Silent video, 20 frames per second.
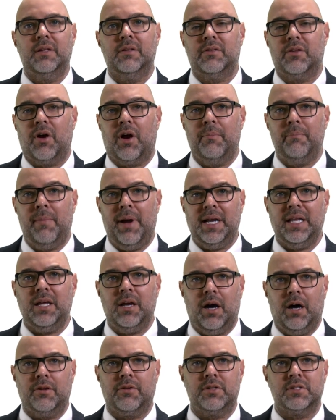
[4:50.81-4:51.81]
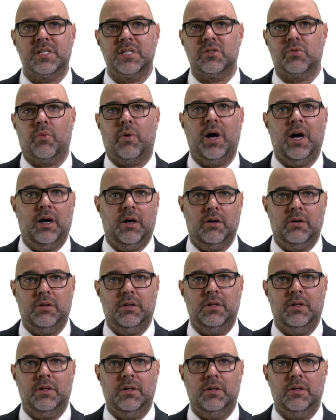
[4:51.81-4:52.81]
There are many others as well.
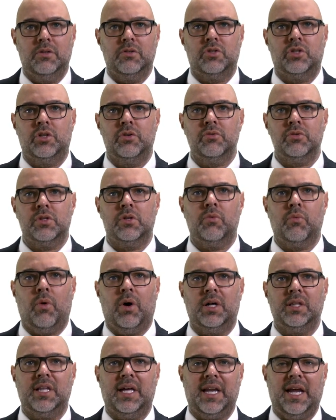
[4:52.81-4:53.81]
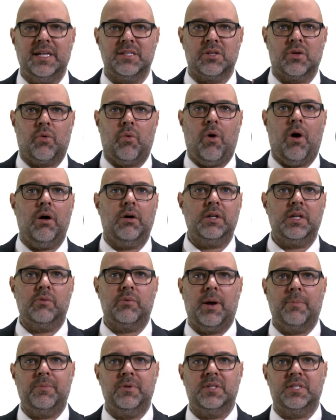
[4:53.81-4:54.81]
Choose the one that has a quality
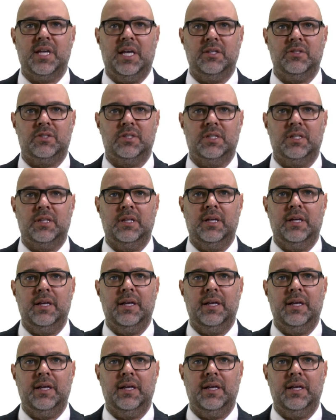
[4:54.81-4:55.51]
reputation